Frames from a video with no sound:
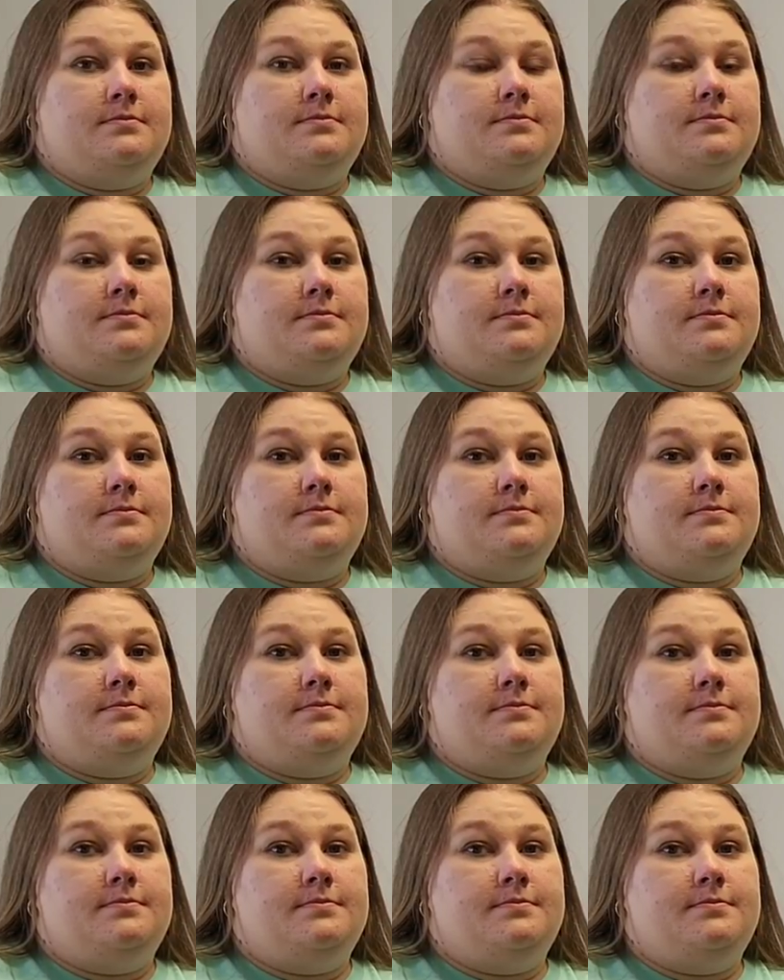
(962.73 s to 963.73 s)

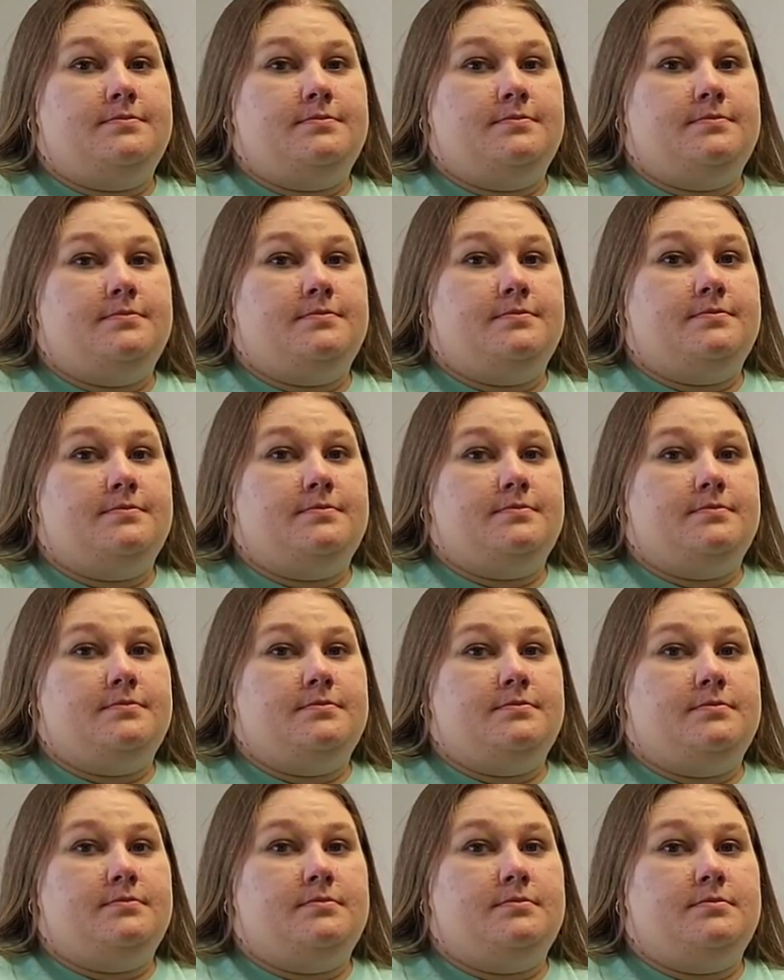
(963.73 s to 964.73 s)

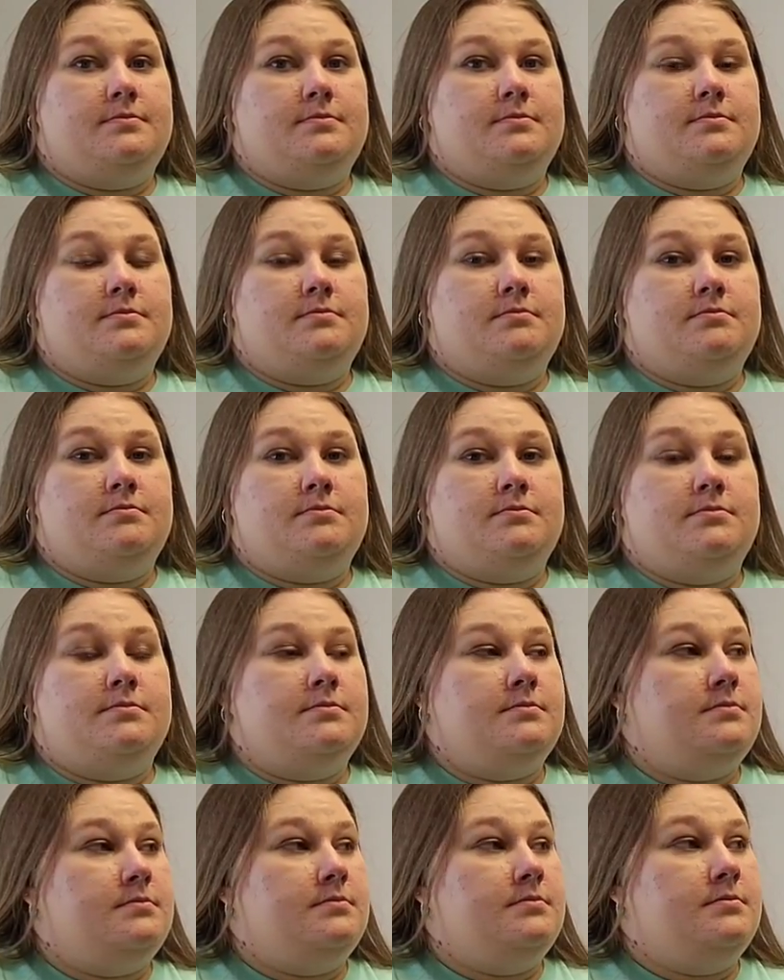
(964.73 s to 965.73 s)

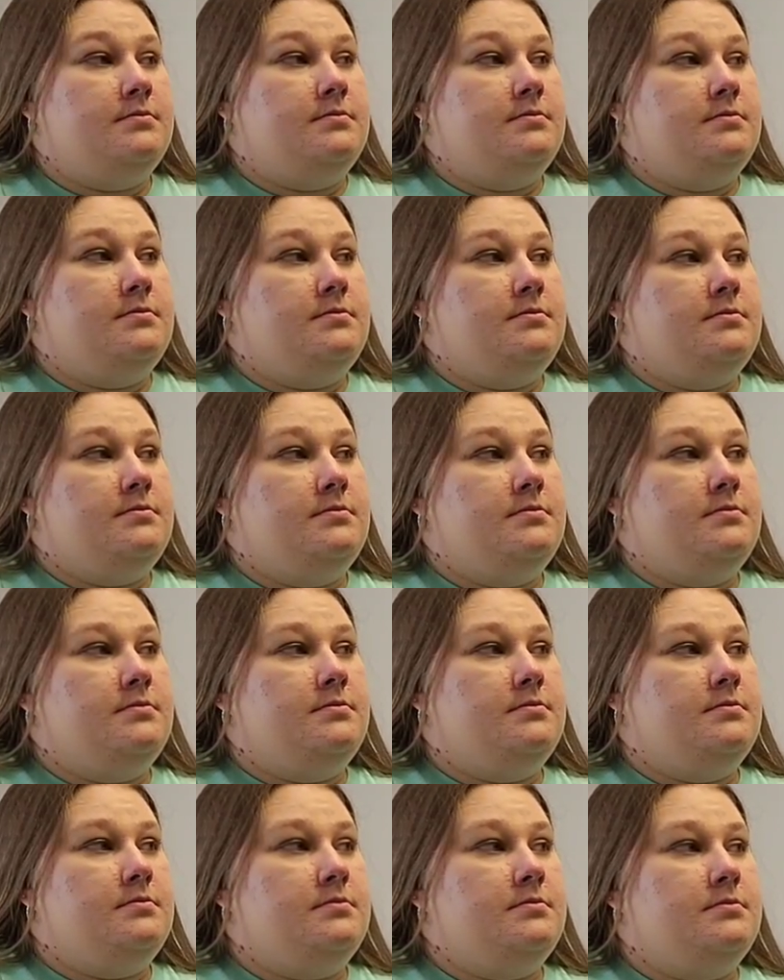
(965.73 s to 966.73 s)

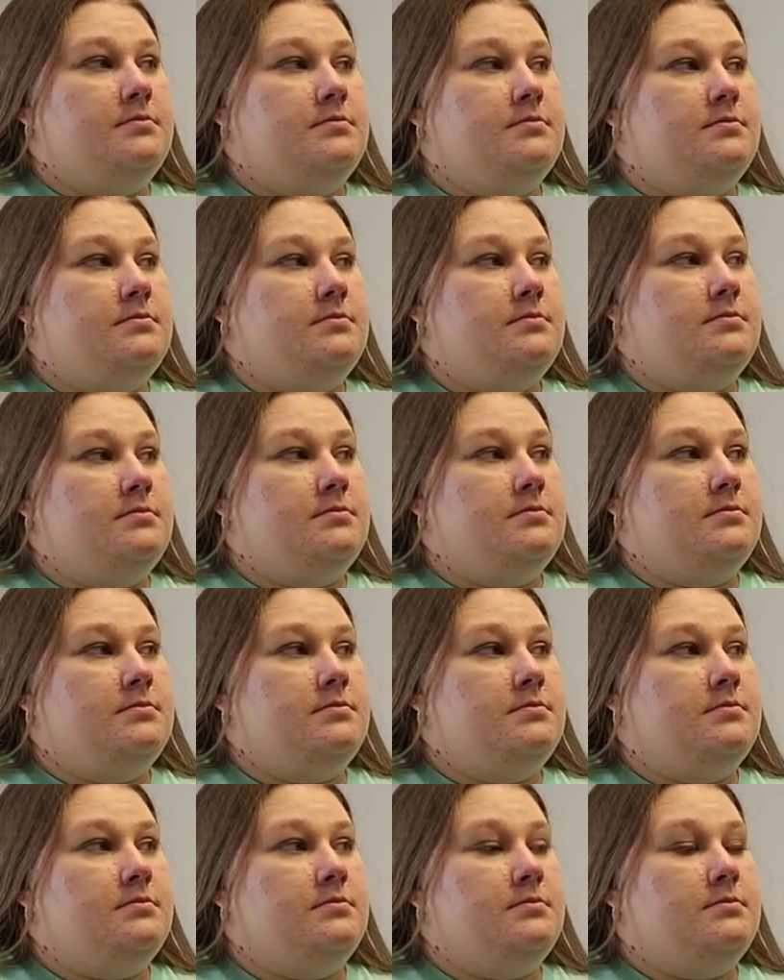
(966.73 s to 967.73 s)

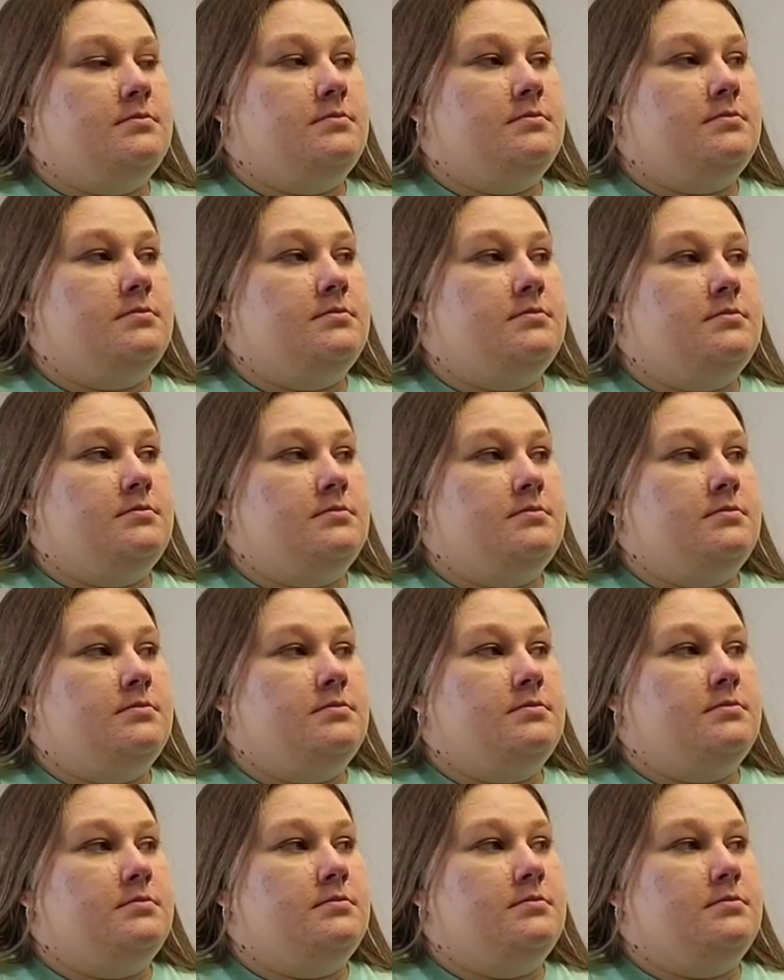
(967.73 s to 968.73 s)

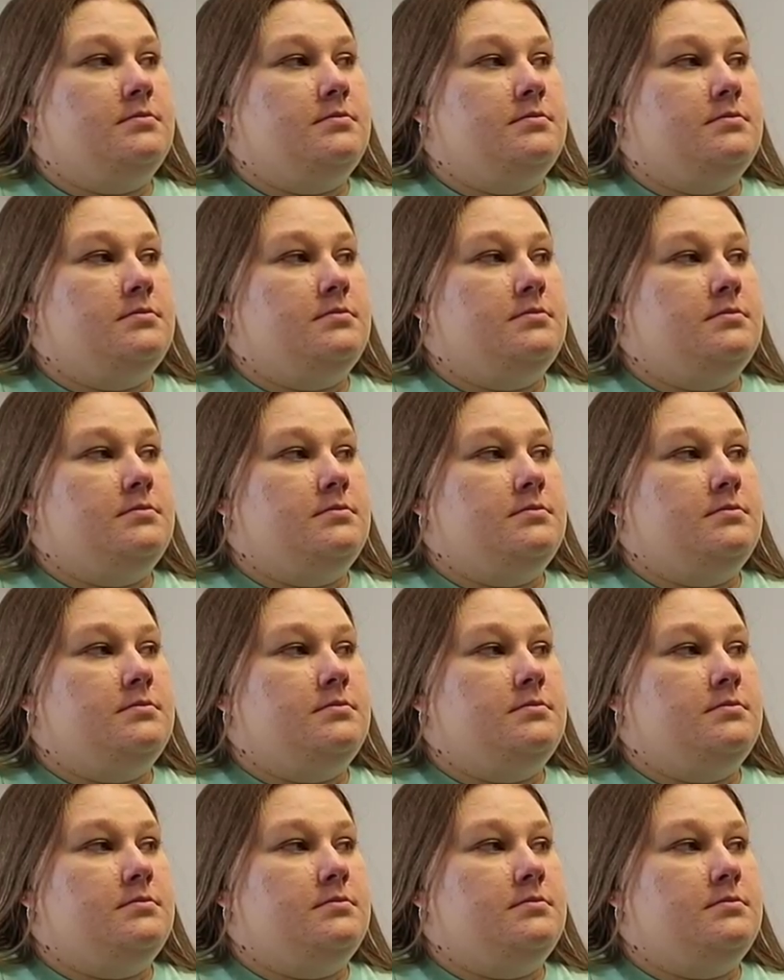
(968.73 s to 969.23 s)
This person isn't speaking.